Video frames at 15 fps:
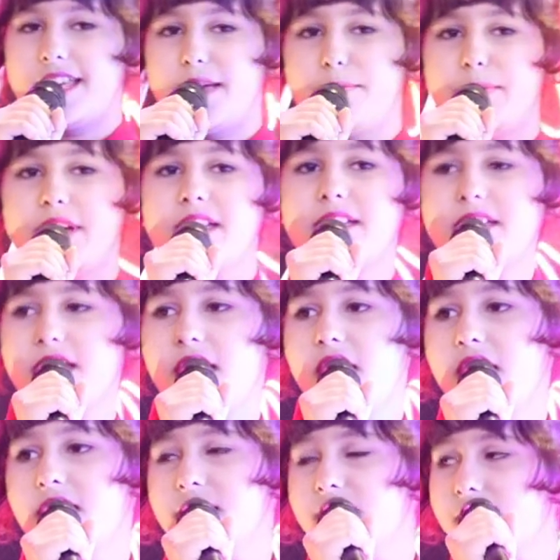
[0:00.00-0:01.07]
Type of
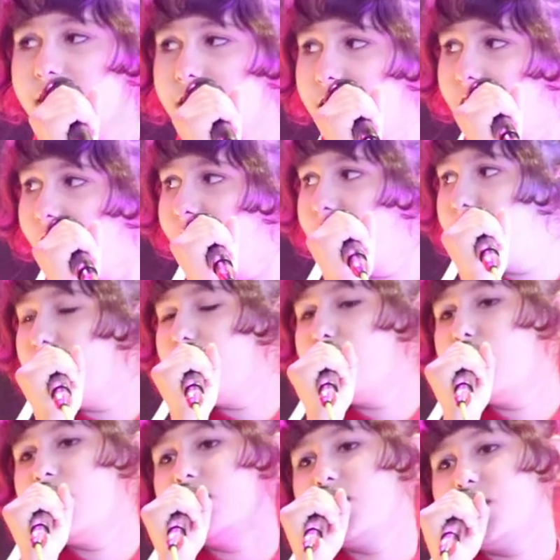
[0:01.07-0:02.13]
girl doesn't ask you
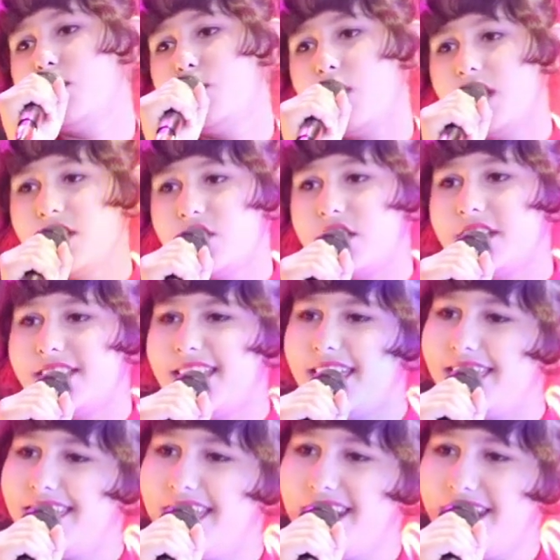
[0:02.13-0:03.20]
once she wants, she
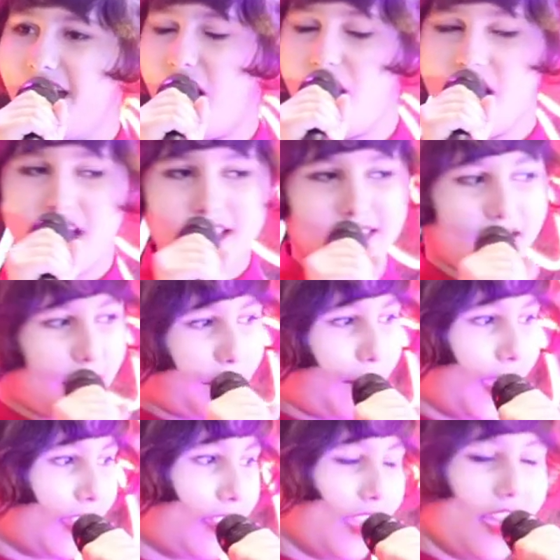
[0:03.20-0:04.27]
taking out. Type
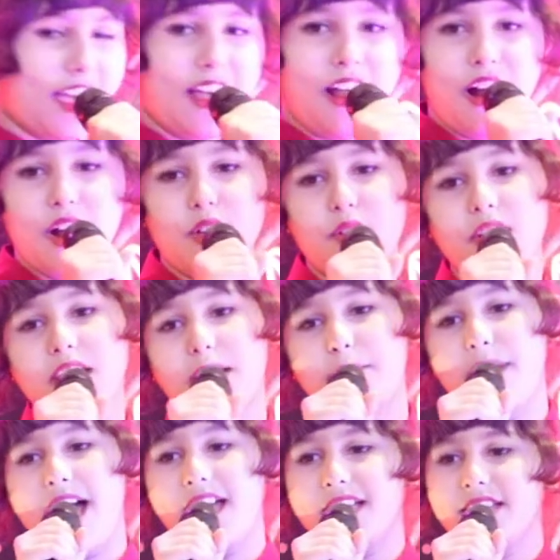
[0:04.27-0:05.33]
of girl who got
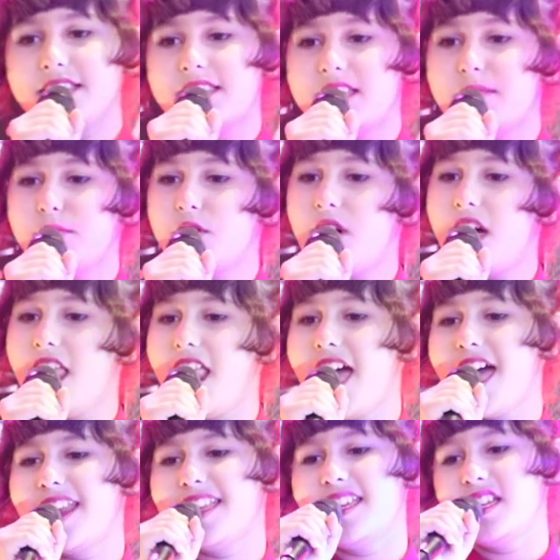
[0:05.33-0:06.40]
back the same
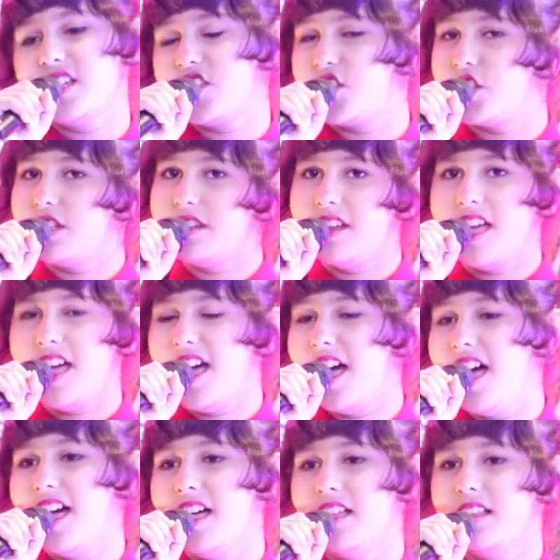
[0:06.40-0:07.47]
quality as you
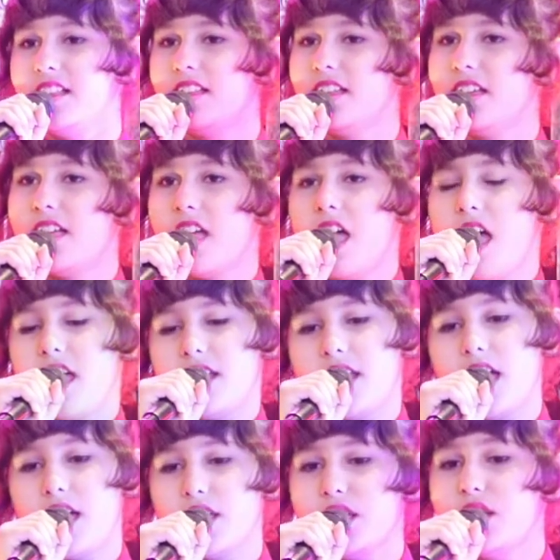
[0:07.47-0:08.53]
know.
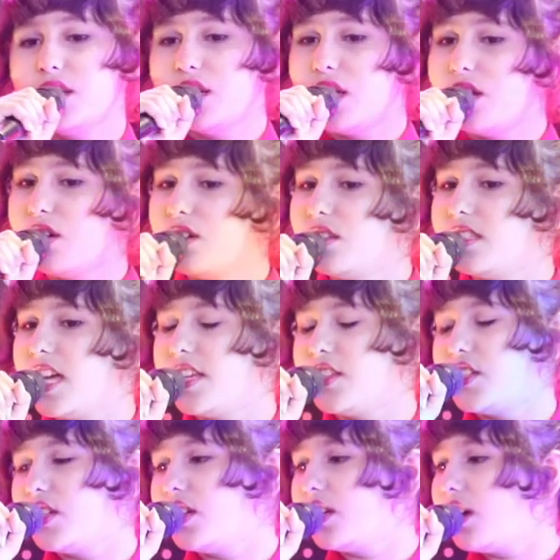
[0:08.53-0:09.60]
Now you know
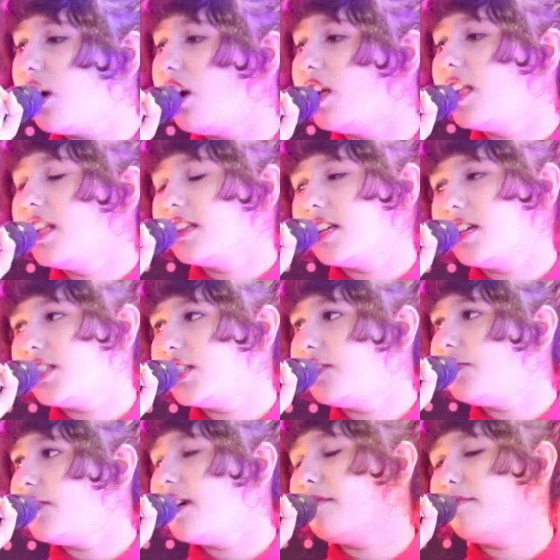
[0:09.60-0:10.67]
that you cold, cause you
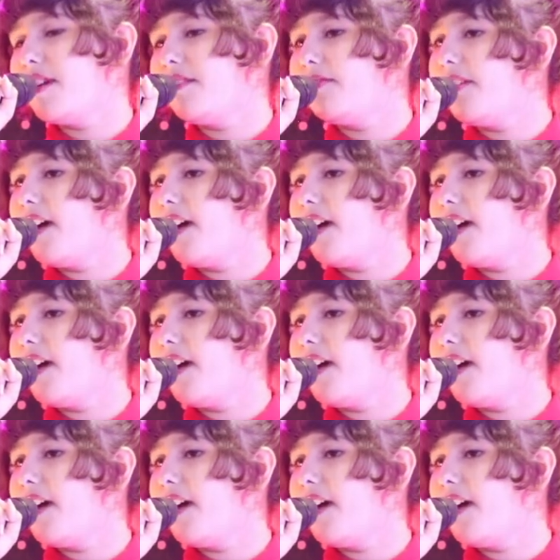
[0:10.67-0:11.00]
feel my